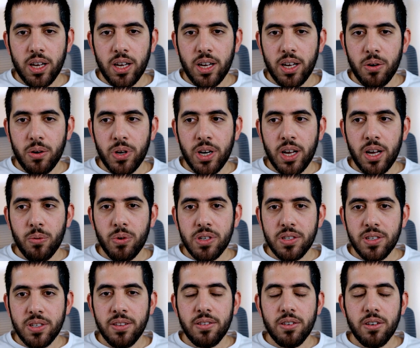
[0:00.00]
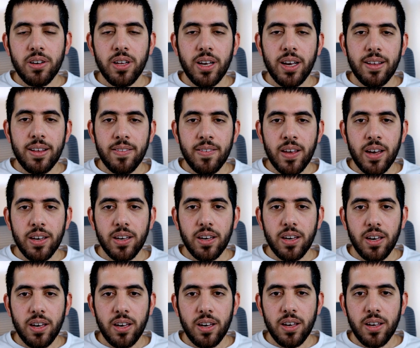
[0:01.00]
Uh, when I was interning at
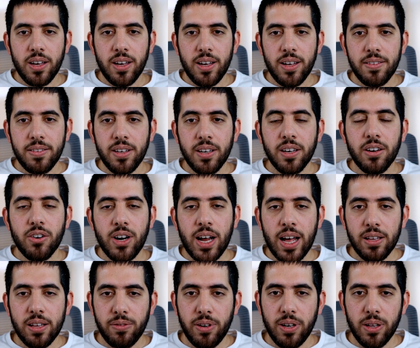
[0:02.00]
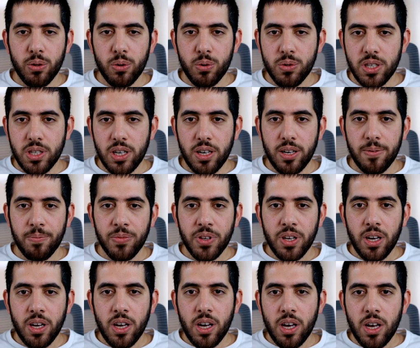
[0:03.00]
Nike, uh, Tinker Hatfield, who's a
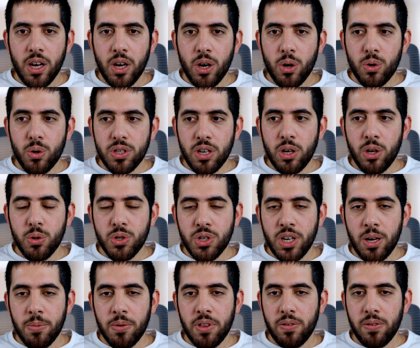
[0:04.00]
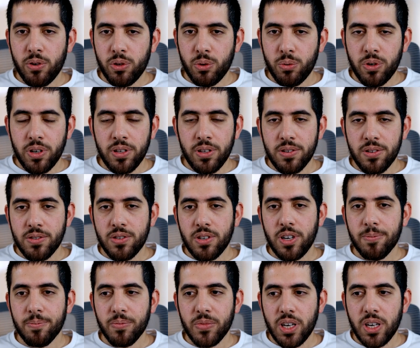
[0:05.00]
who's a huge name in the footwear
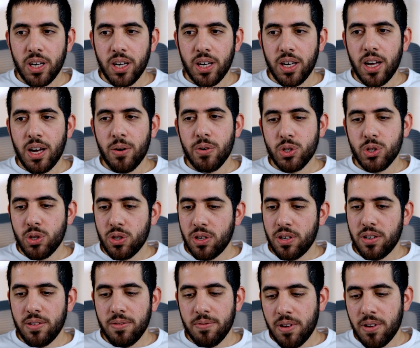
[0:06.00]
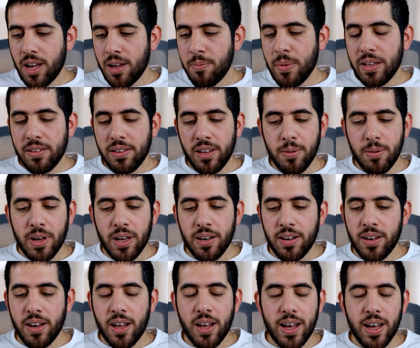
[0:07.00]
industry, uh, I was t- uh, I met him
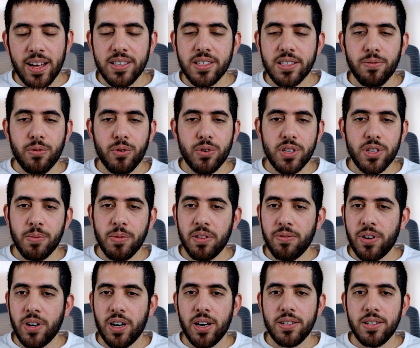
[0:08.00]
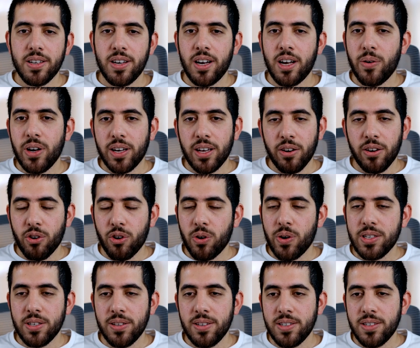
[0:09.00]
and asked him for some advice on how I can grow
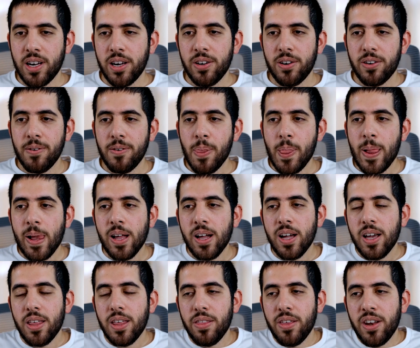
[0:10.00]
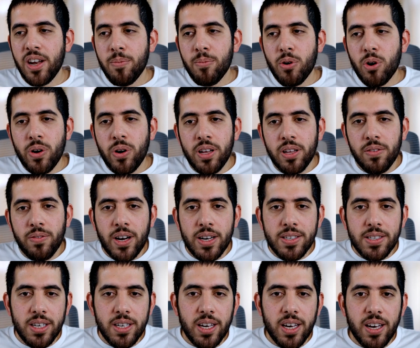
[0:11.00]
as a designer. The number one
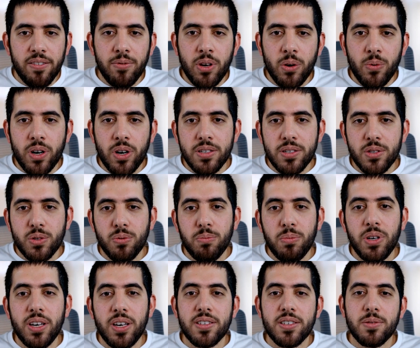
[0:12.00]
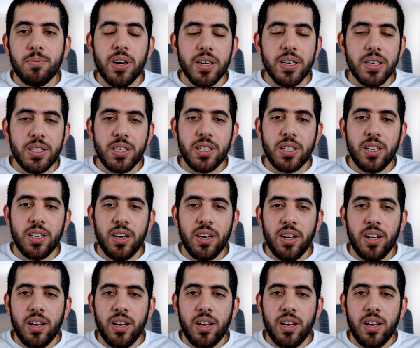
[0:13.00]
advice he gave me was to be a sponge.